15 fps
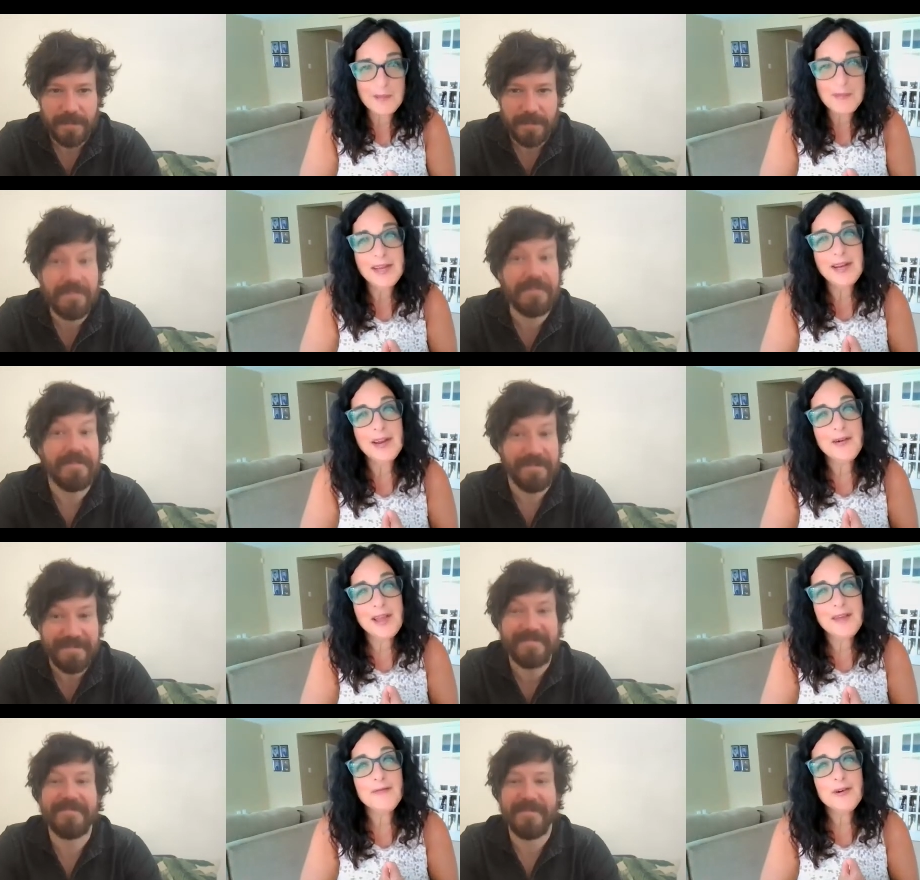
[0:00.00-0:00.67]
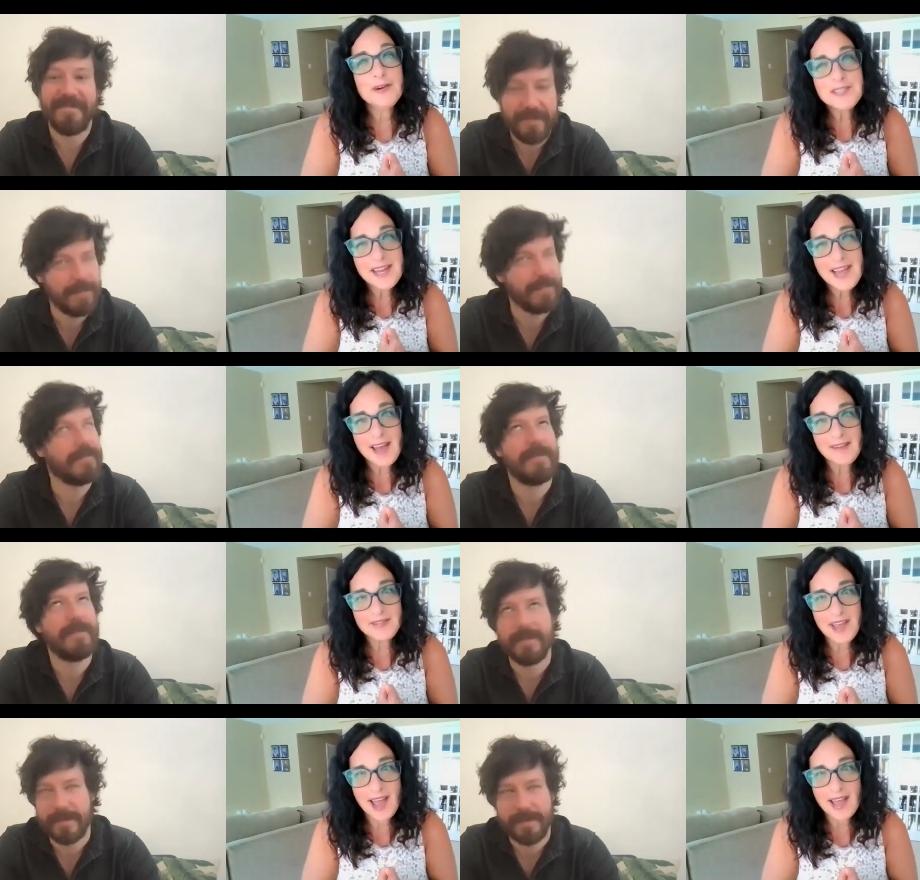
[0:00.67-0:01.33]
Speaker 1: I mean, okay, first I
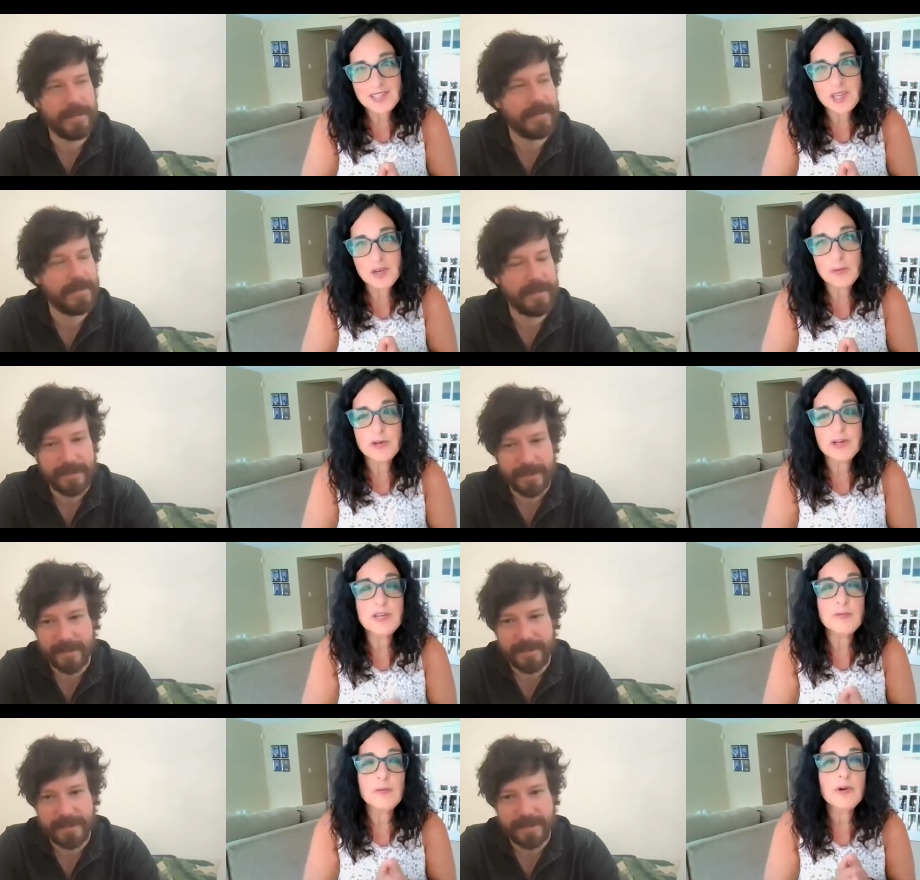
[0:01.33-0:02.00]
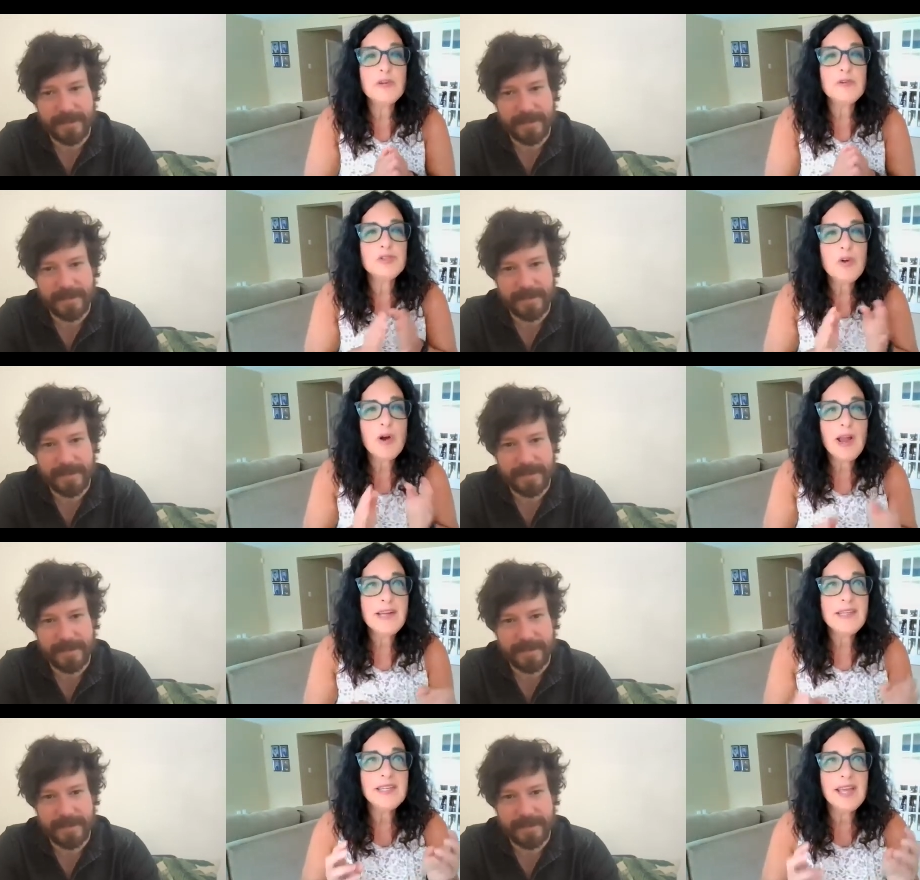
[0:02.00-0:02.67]
have to ask you, were you, were you
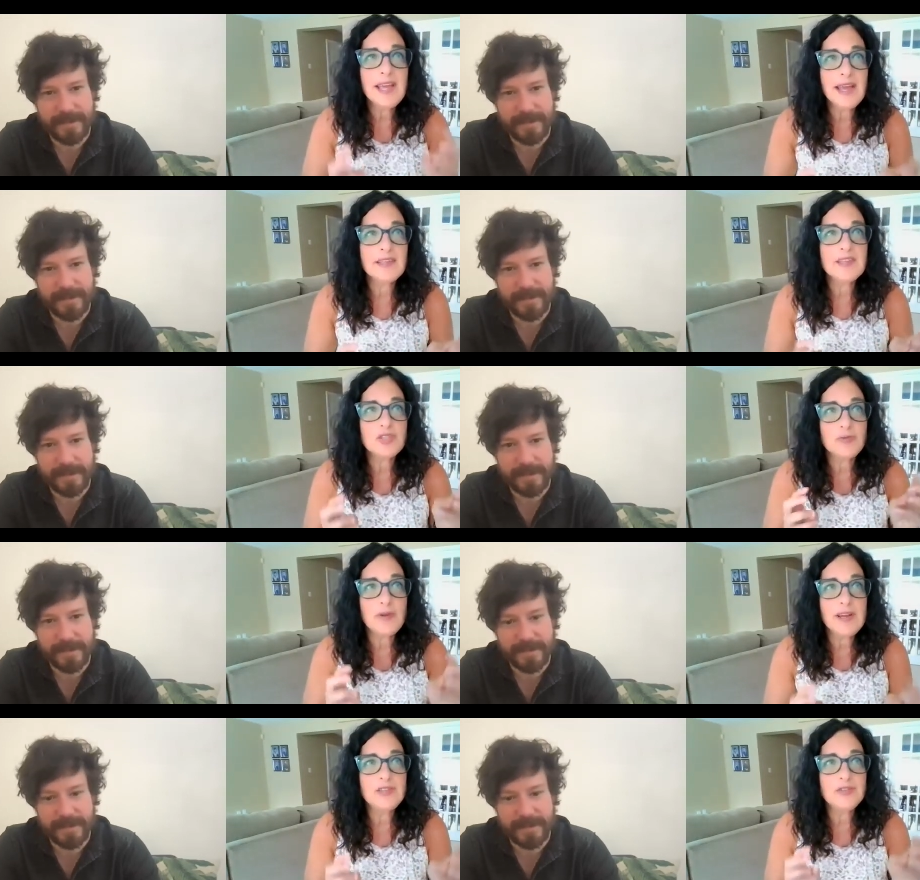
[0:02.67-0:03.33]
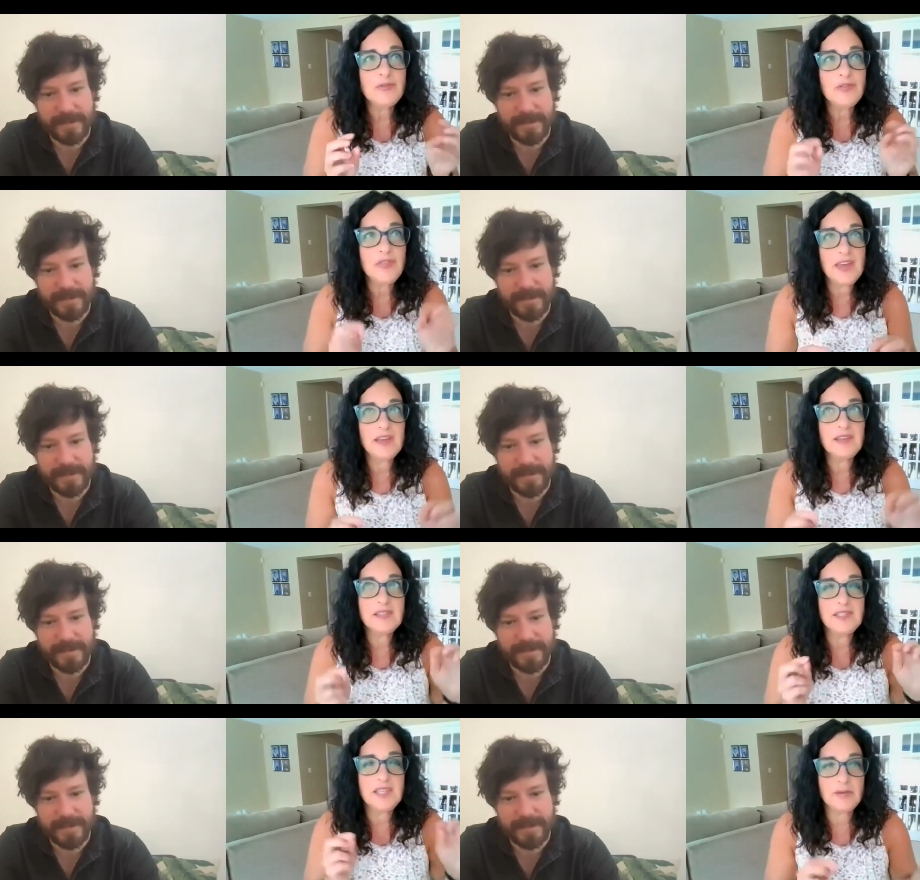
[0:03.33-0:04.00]
trying to get Stranger
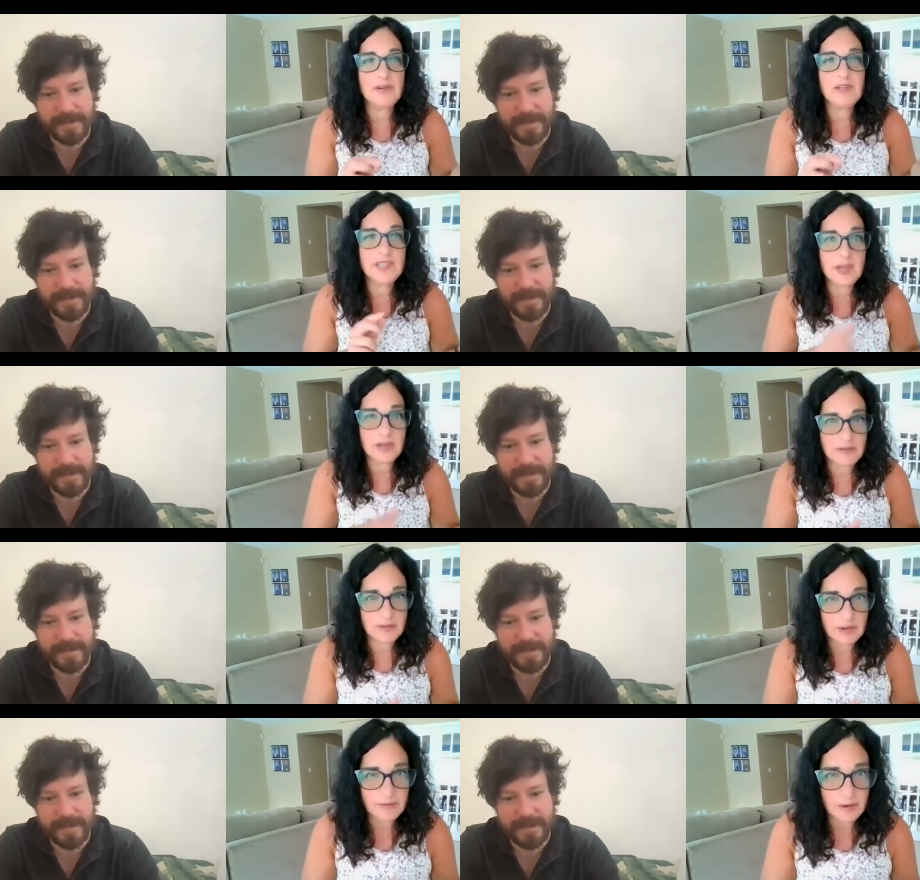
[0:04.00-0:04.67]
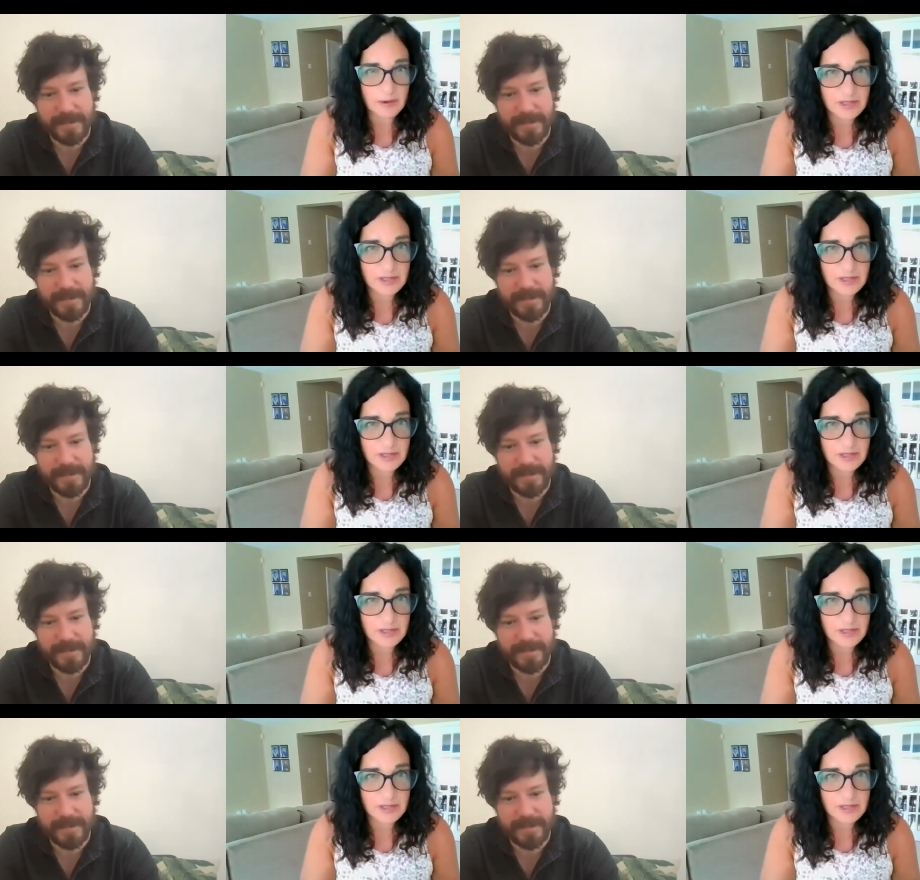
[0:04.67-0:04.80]
Things secrets out of her?